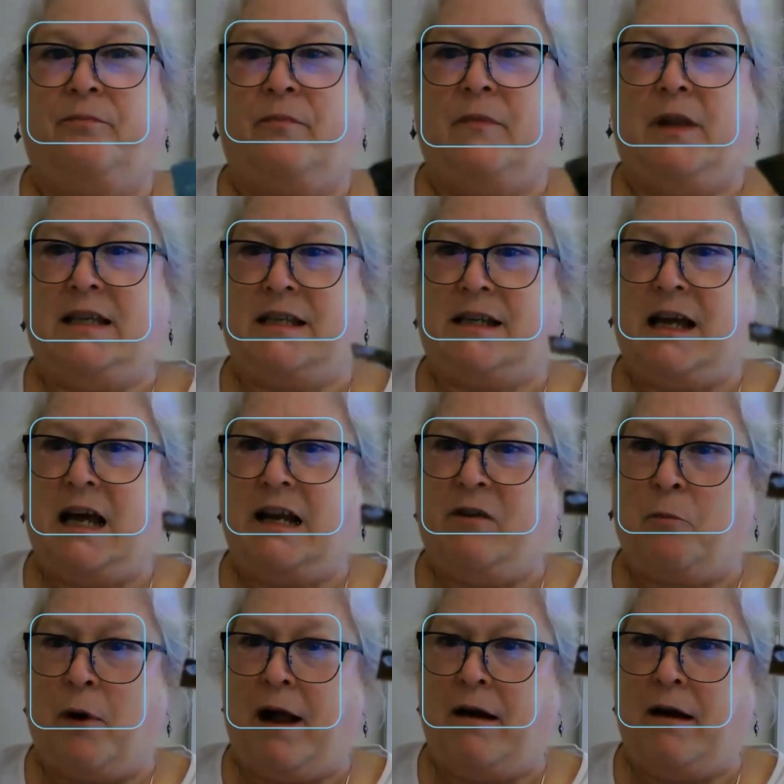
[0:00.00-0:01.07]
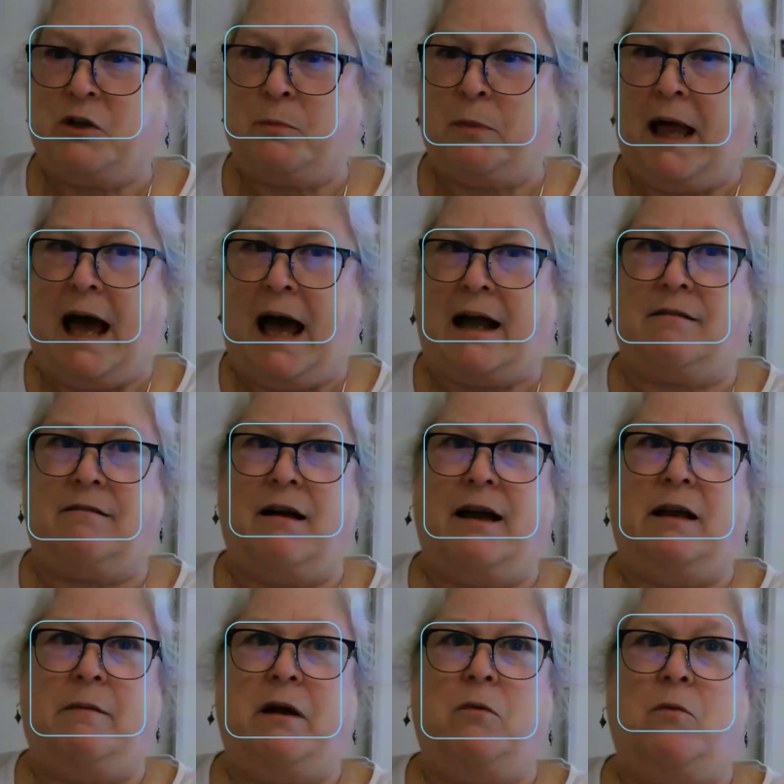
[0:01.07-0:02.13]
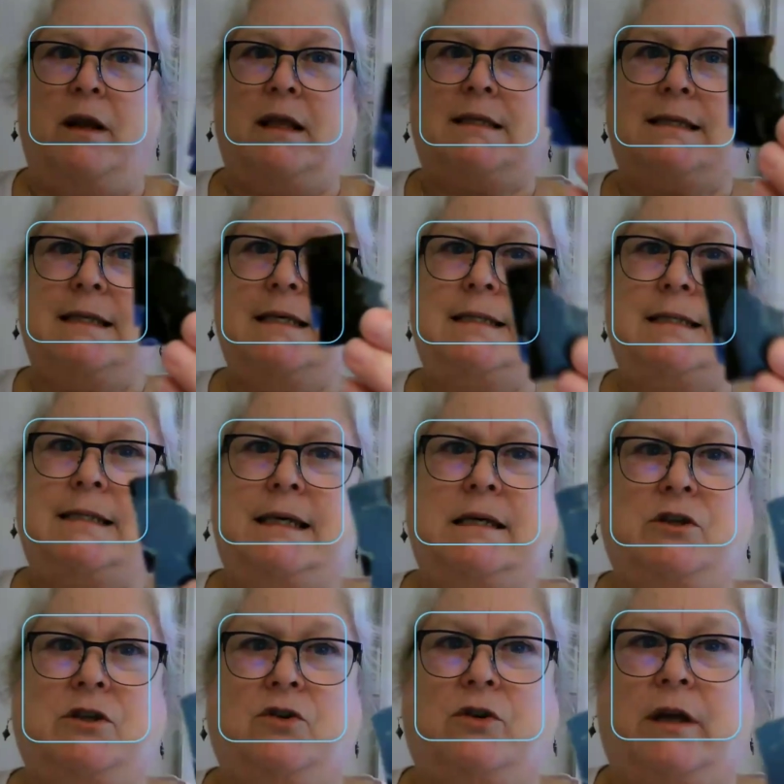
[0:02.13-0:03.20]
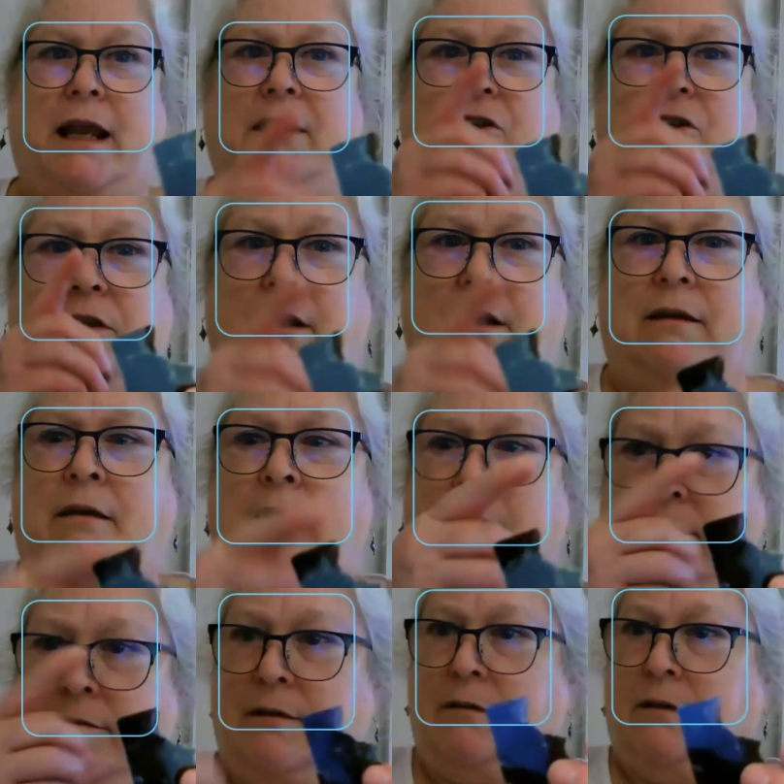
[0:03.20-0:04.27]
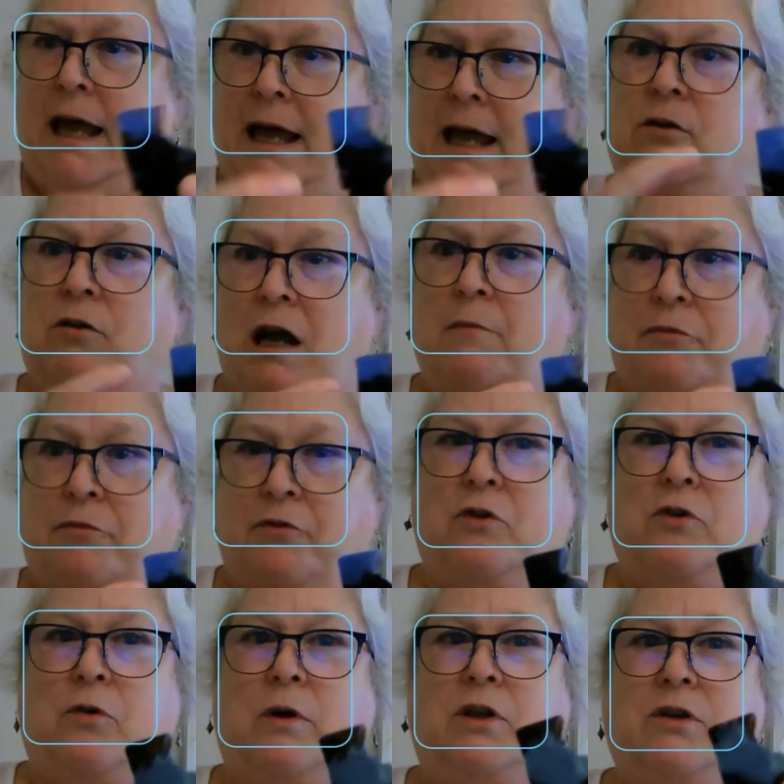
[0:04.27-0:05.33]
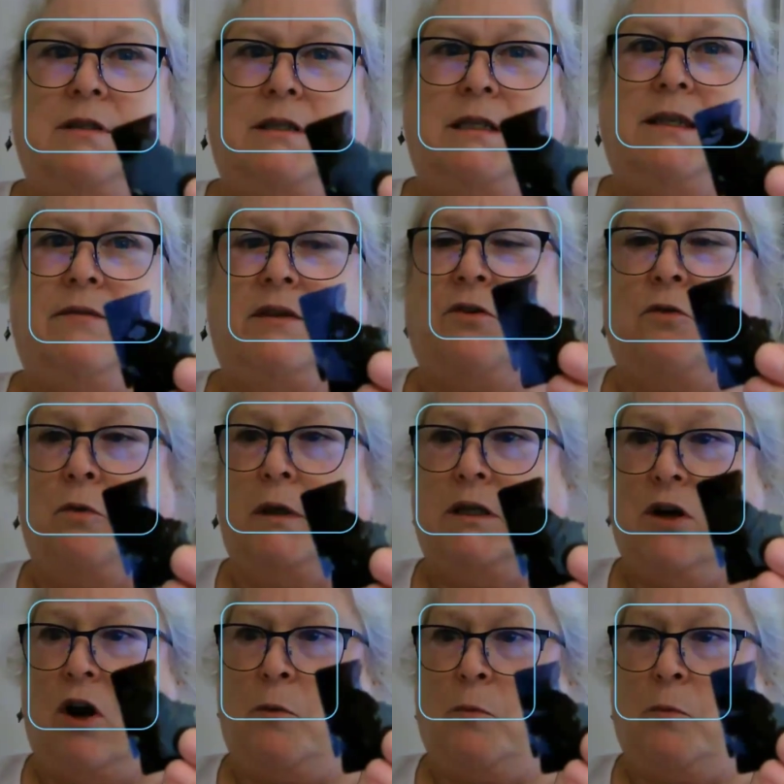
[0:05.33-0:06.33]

It's kind of a brownish black, right? I mean, when it's this thin, you can actually, the light will come through and you can see that it's a really dark